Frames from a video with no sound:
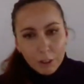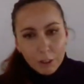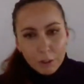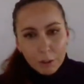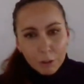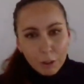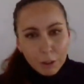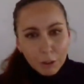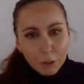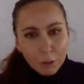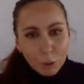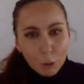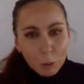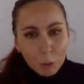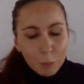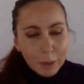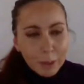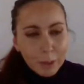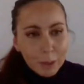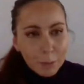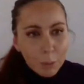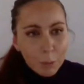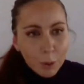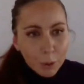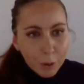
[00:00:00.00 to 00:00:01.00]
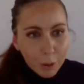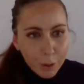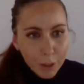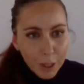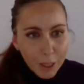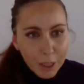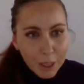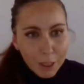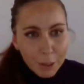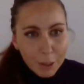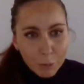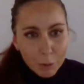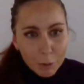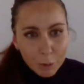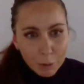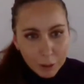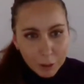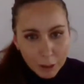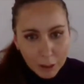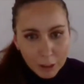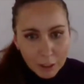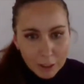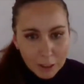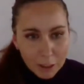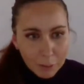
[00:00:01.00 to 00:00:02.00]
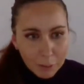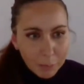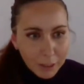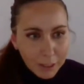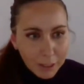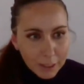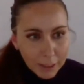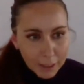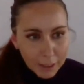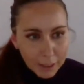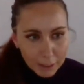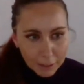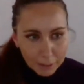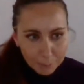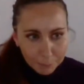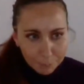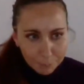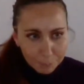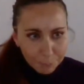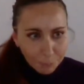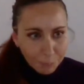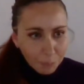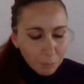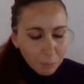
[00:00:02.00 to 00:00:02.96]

the terrorist groups Boko Haram or the Islamic State.